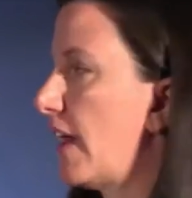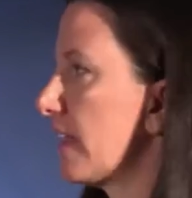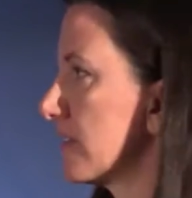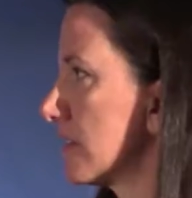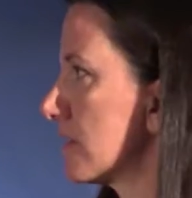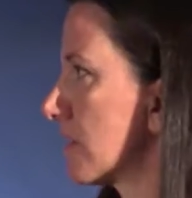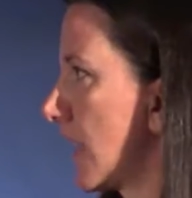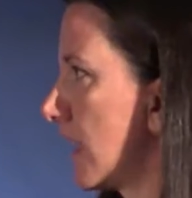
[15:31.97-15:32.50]

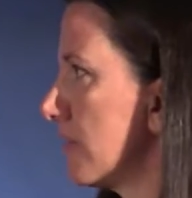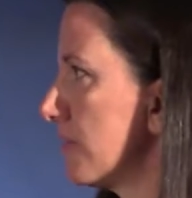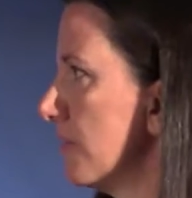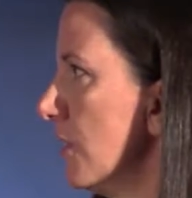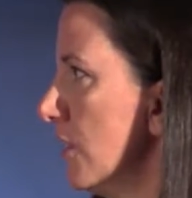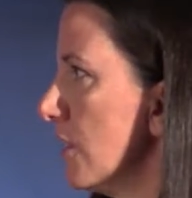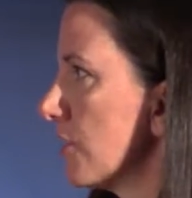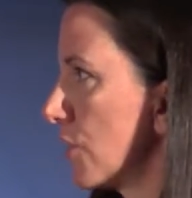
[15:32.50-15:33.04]
That's kind of
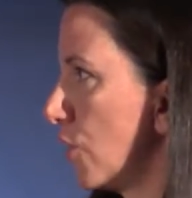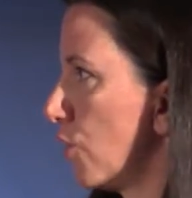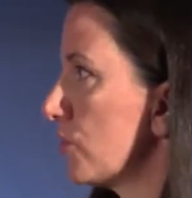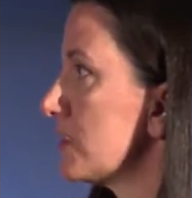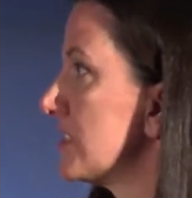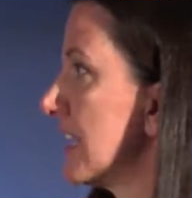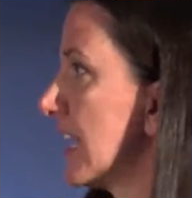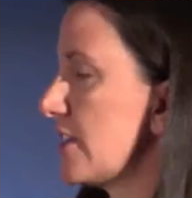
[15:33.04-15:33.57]
the
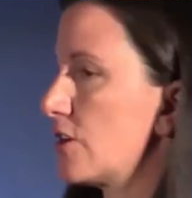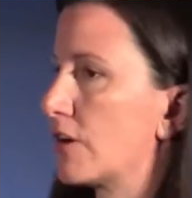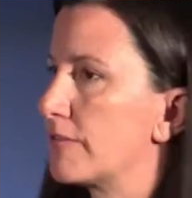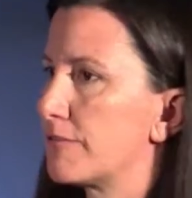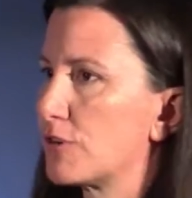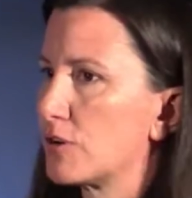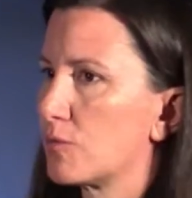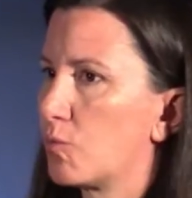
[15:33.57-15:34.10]
gold standard
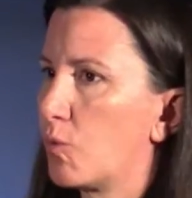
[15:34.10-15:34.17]
for